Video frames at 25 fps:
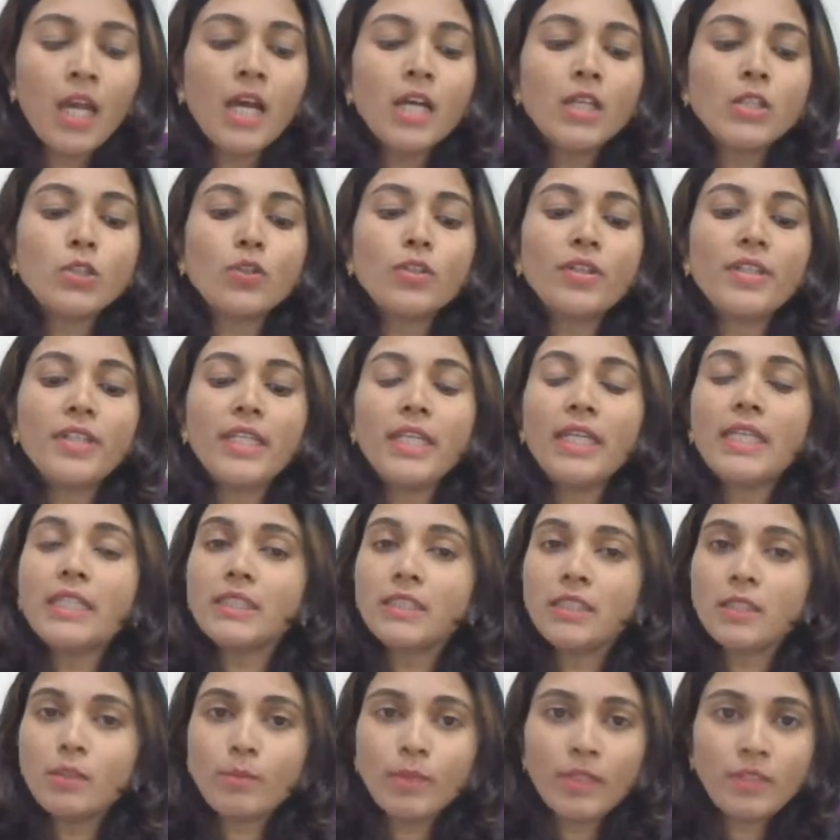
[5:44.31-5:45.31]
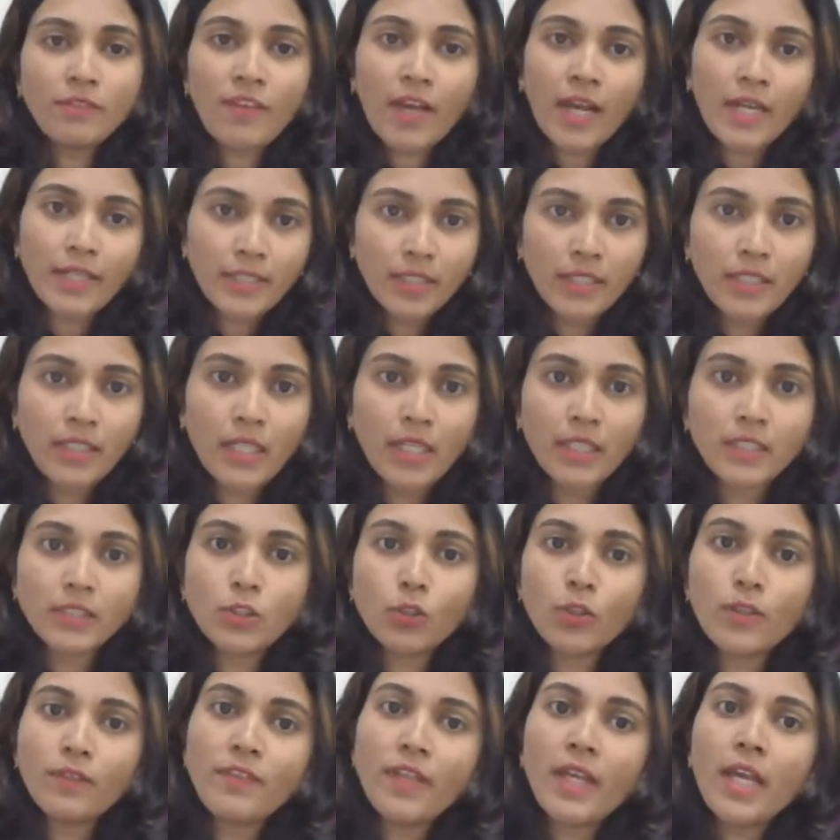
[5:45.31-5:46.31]
So reasonable fat intake.
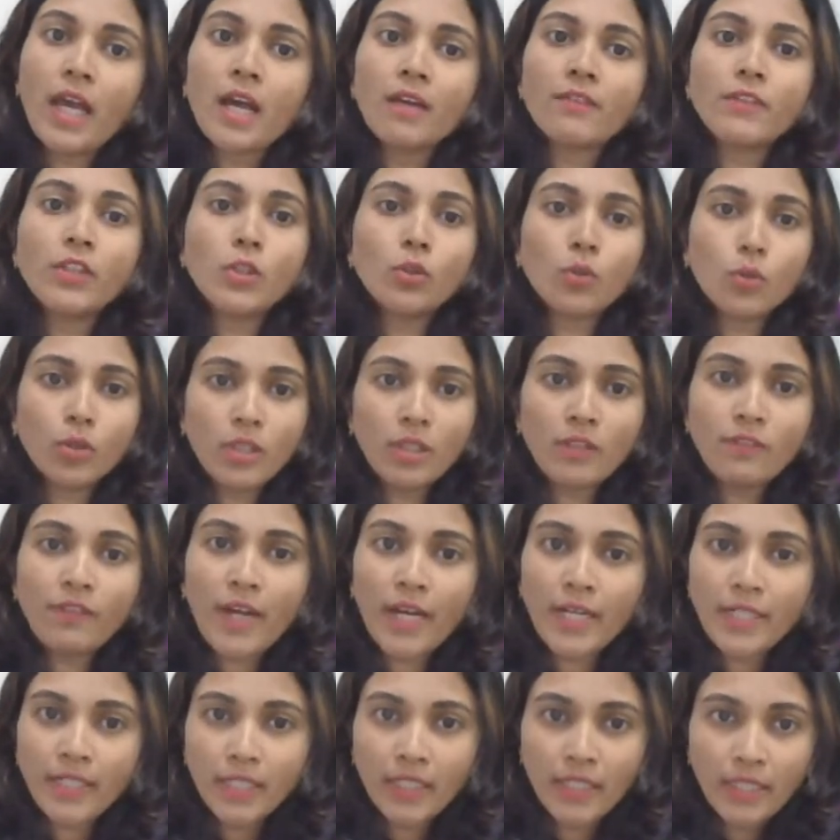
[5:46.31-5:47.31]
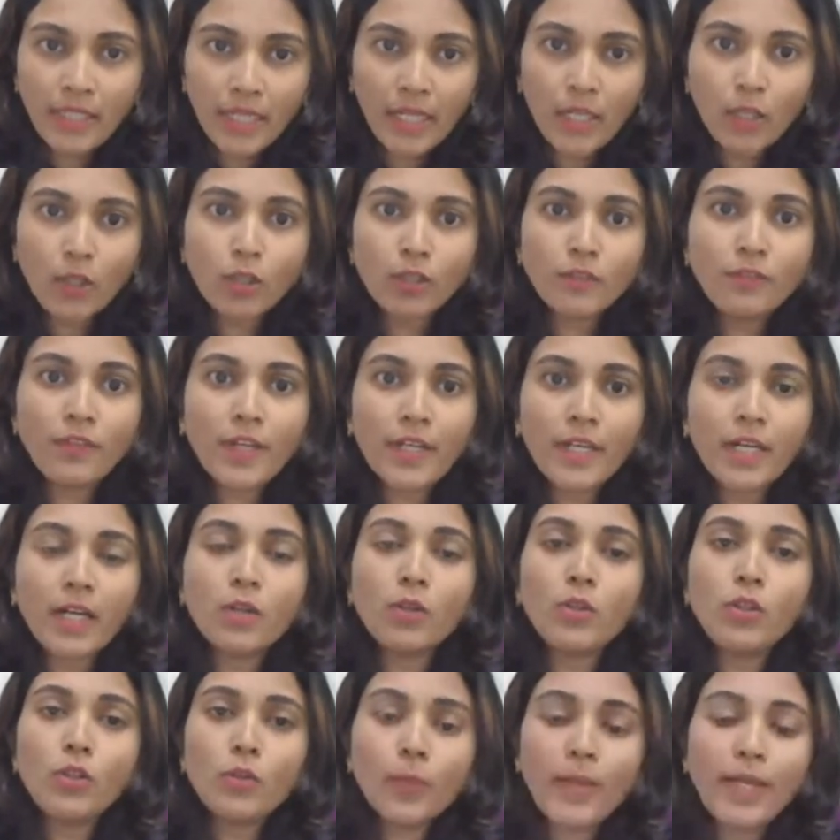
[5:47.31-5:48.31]
So if they have a total fat intake of
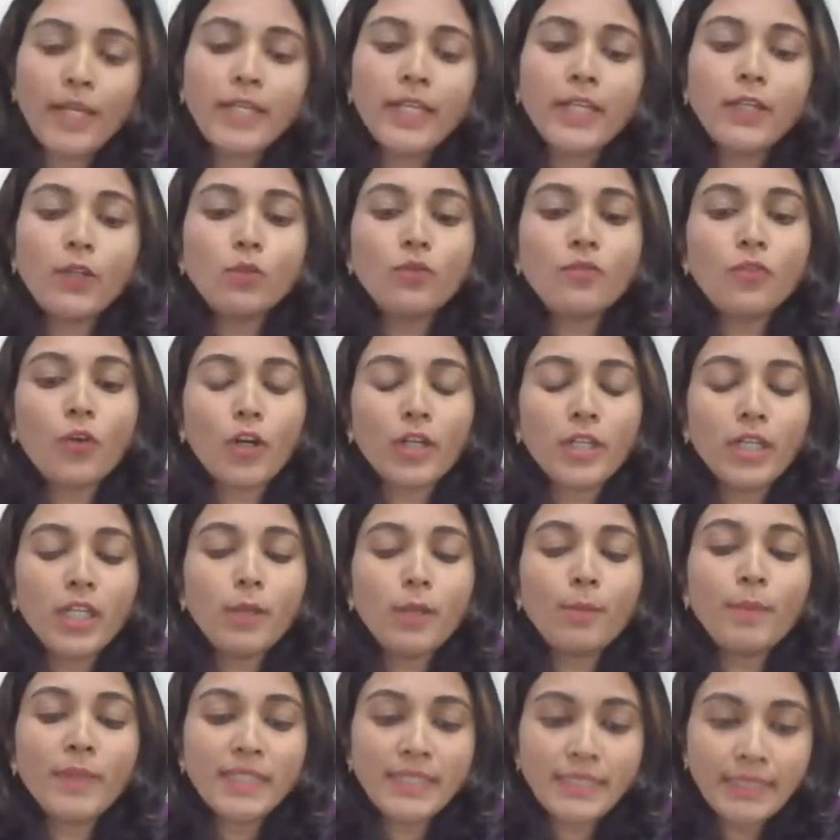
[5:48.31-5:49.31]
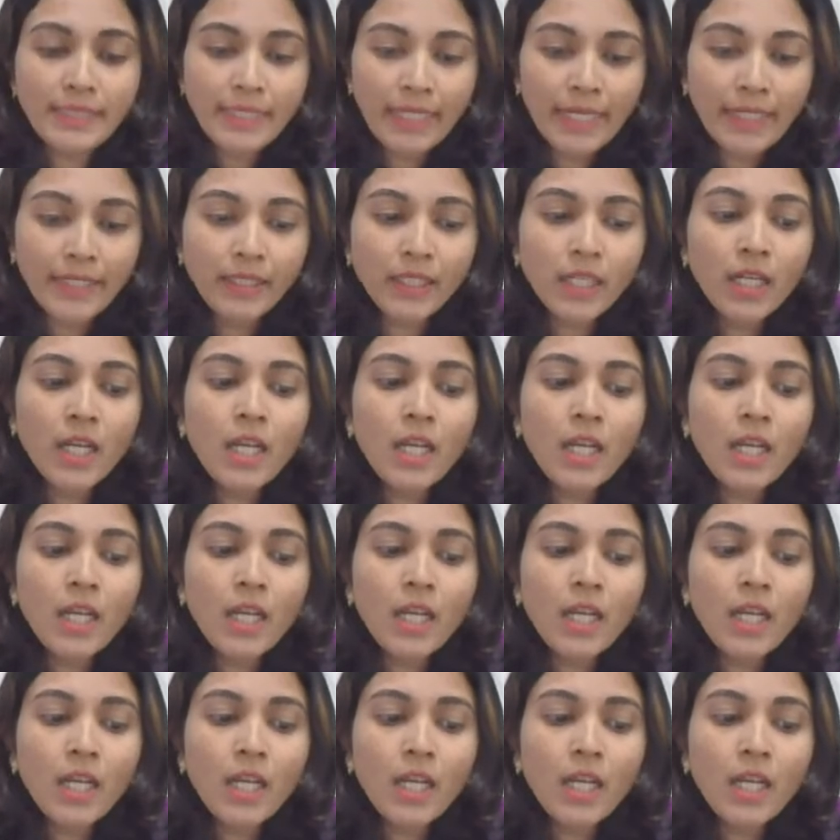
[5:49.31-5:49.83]
around 20 to 40%